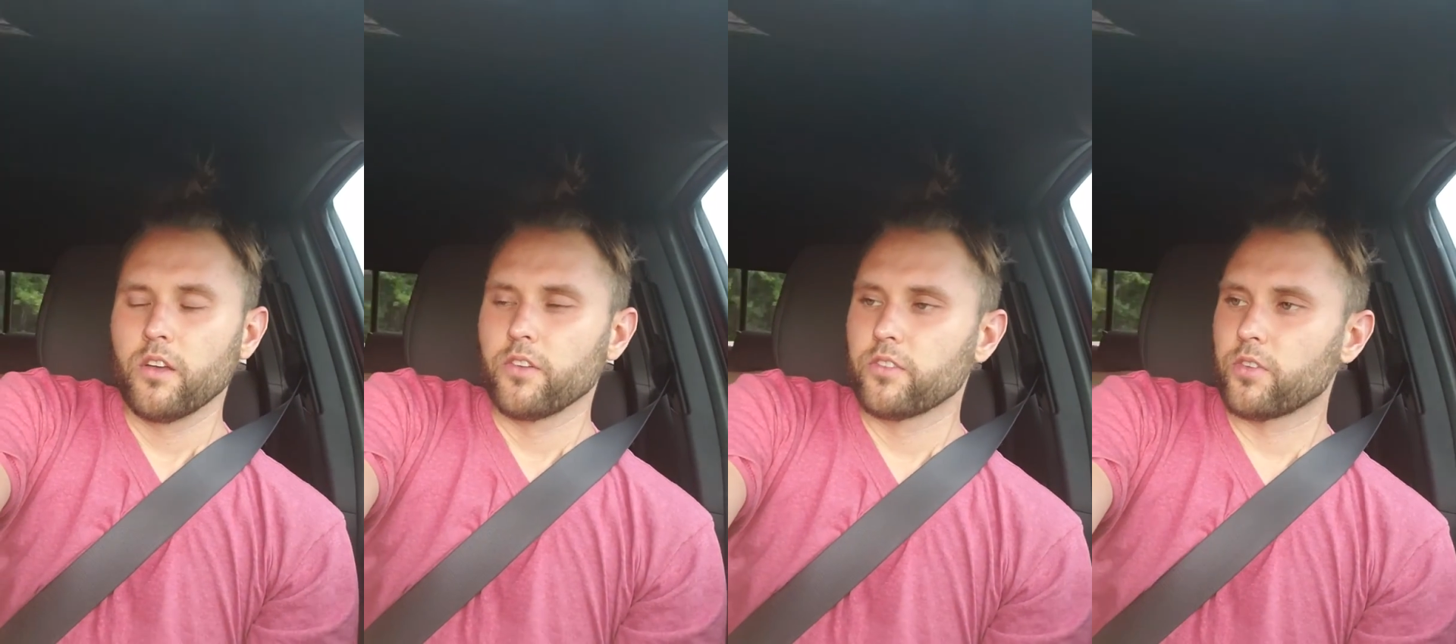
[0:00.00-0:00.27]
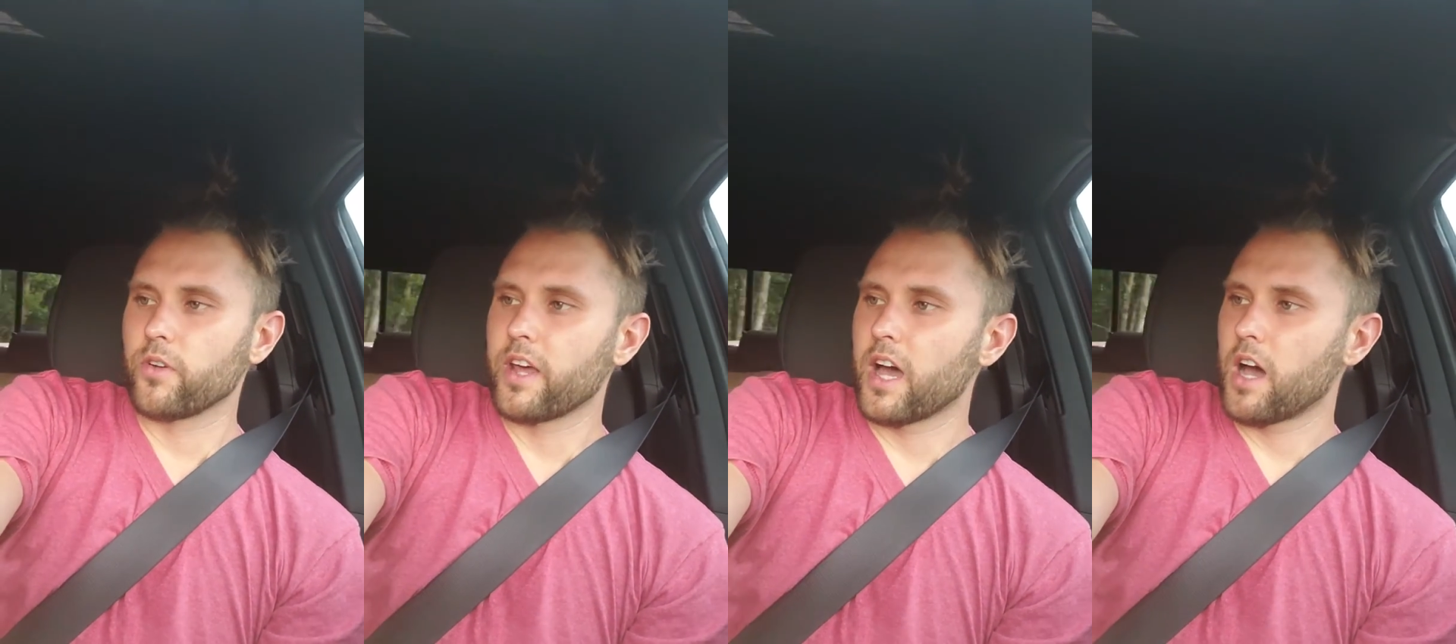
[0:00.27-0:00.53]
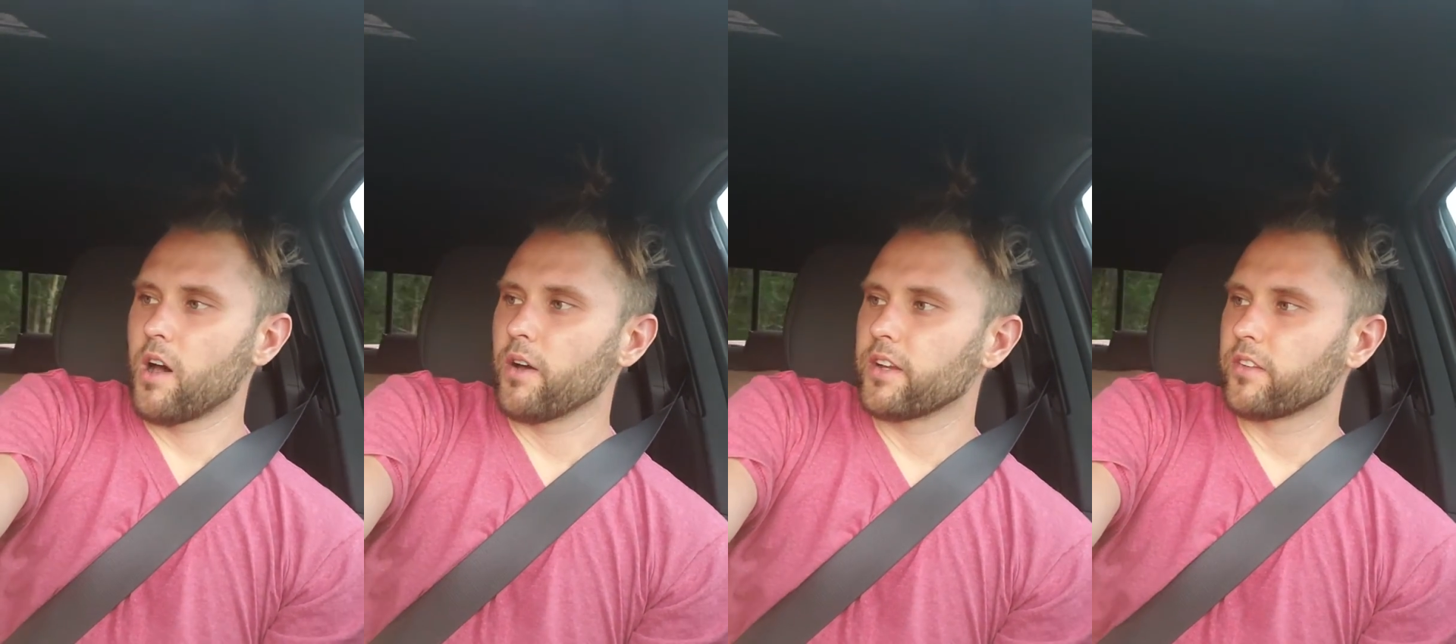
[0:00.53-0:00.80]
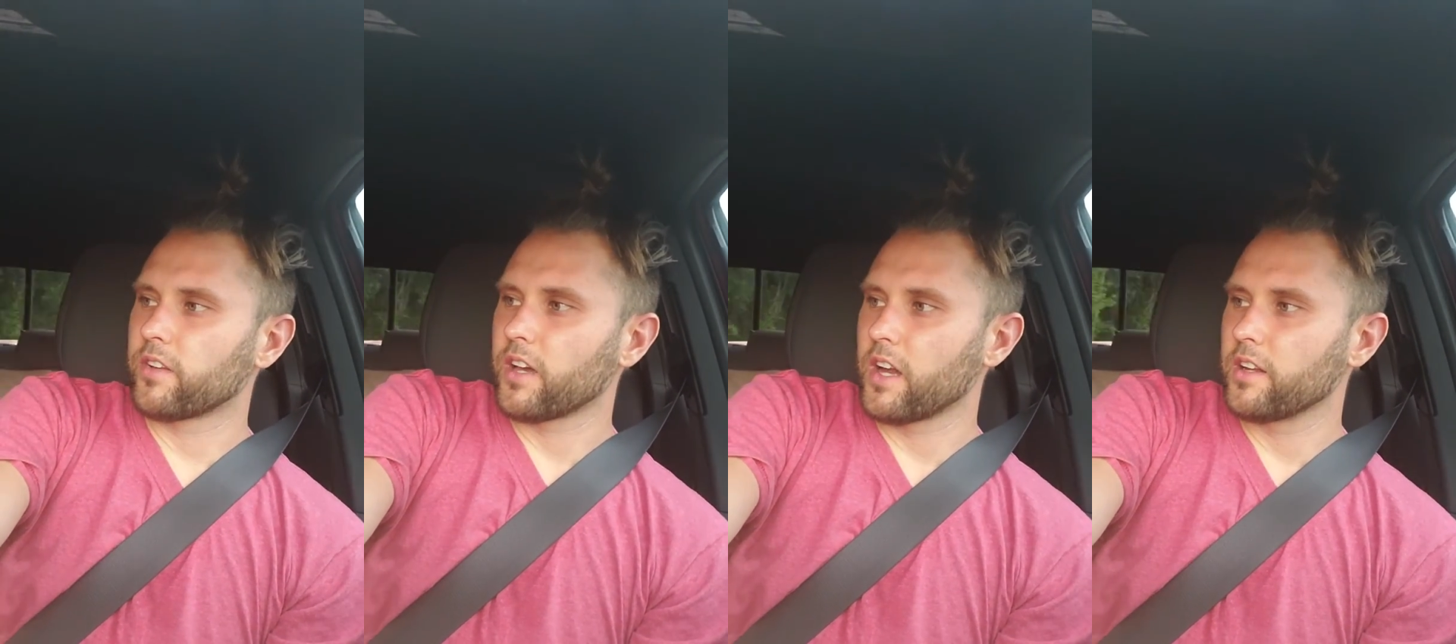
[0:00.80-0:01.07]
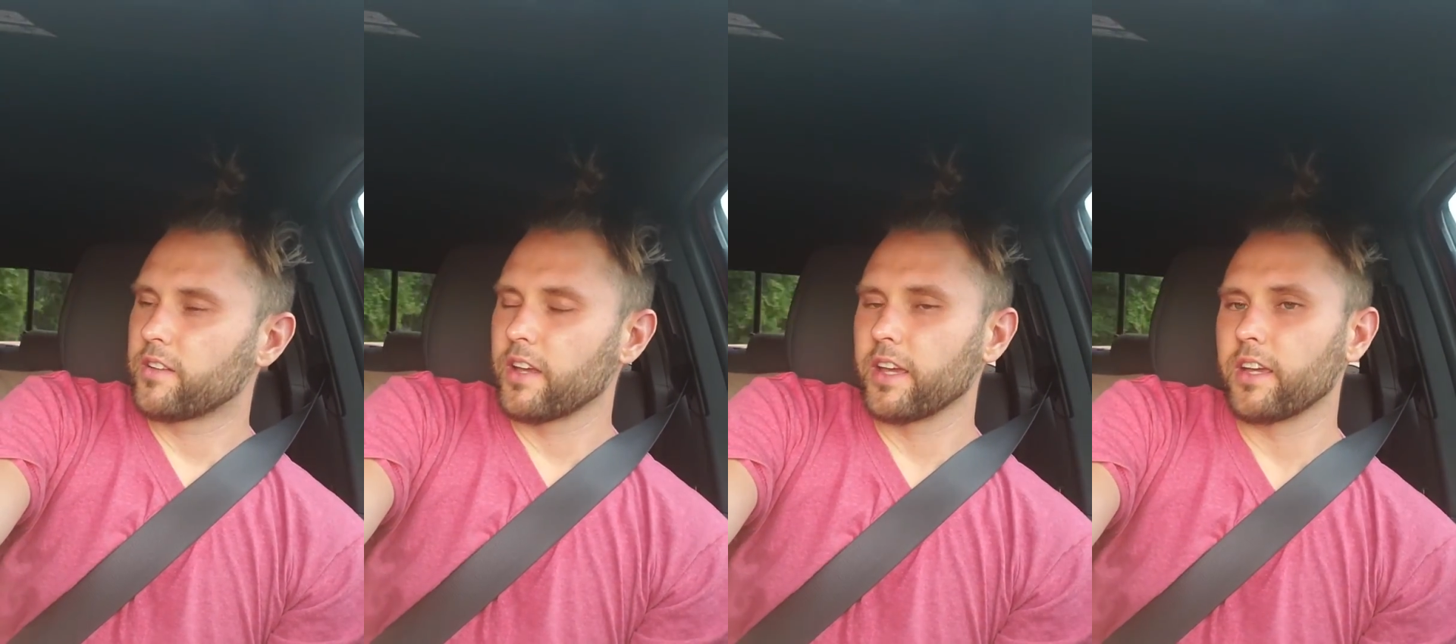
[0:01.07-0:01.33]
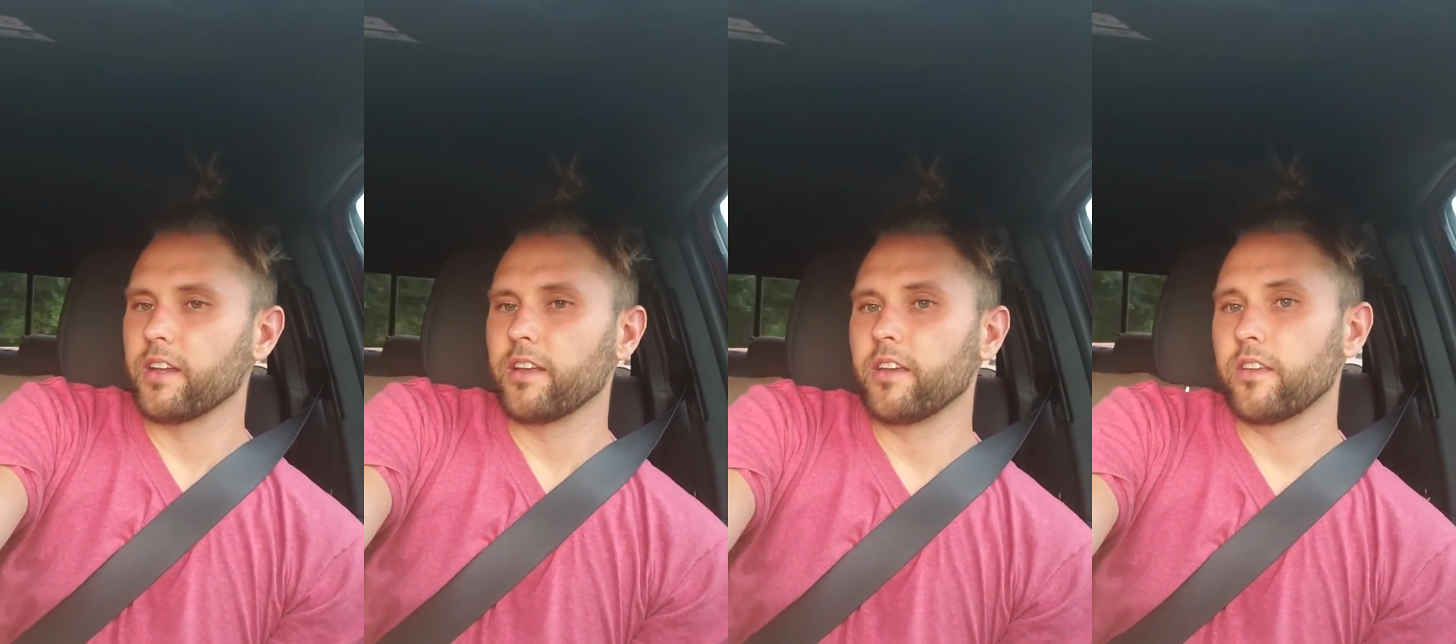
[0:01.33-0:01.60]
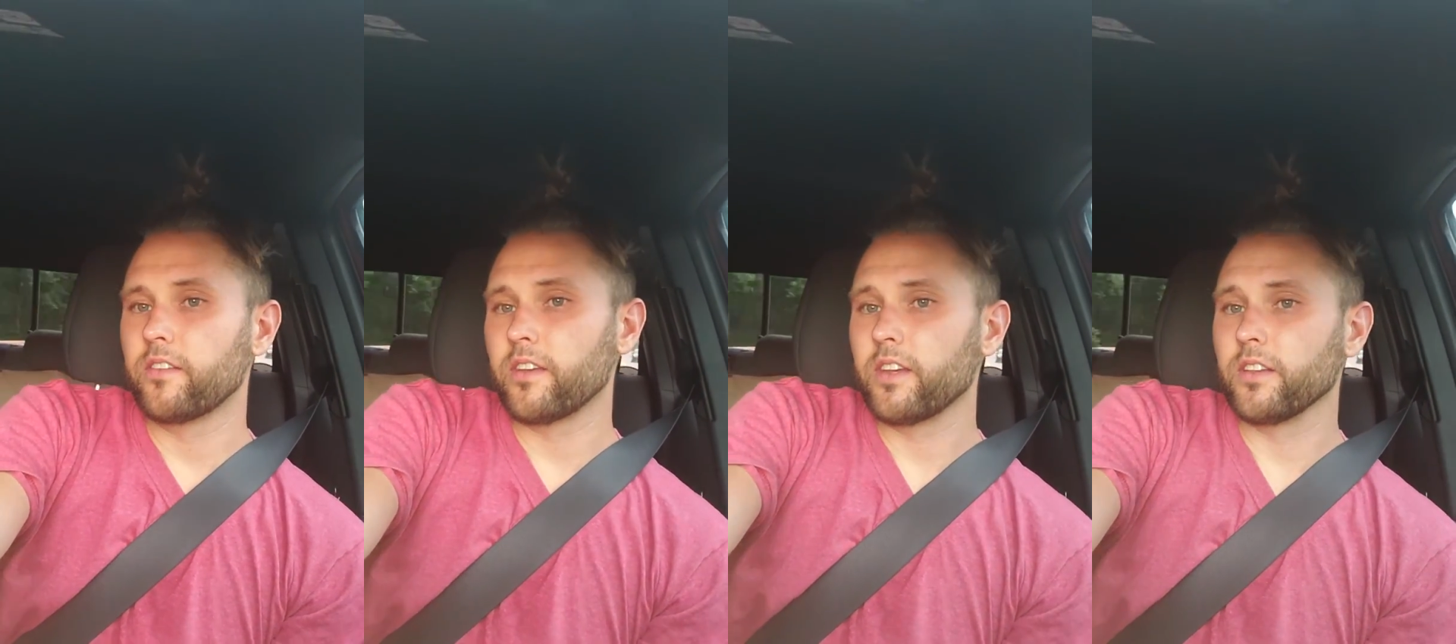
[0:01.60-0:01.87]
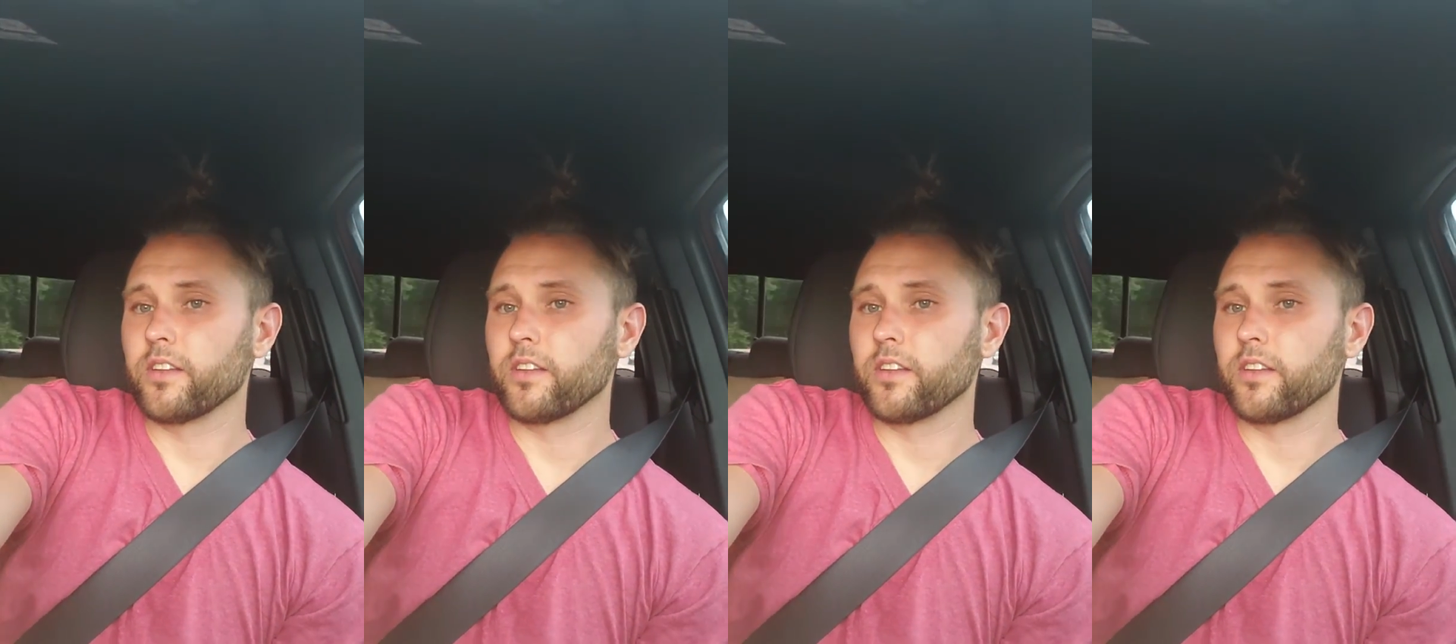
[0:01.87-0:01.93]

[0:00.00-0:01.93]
So now I just gotta take it easy